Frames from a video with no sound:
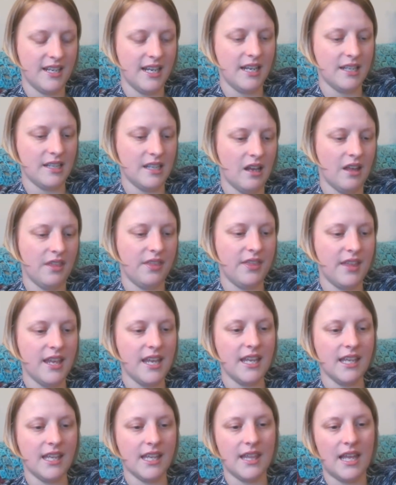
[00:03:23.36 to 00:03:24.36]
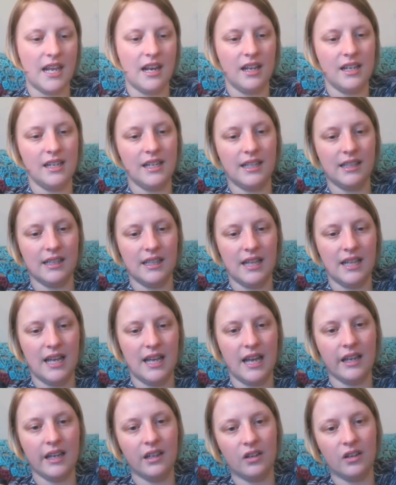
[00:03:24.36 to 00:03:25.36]
these that I think they're like little
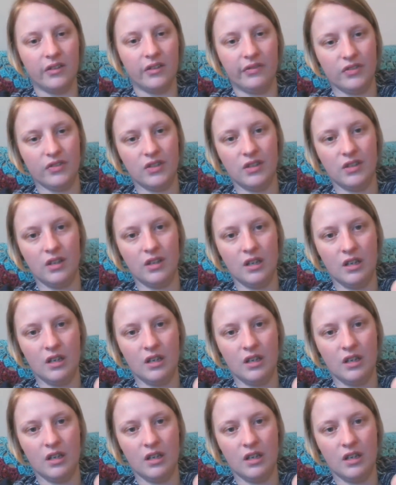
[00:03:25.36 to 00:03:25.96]
handcuffs,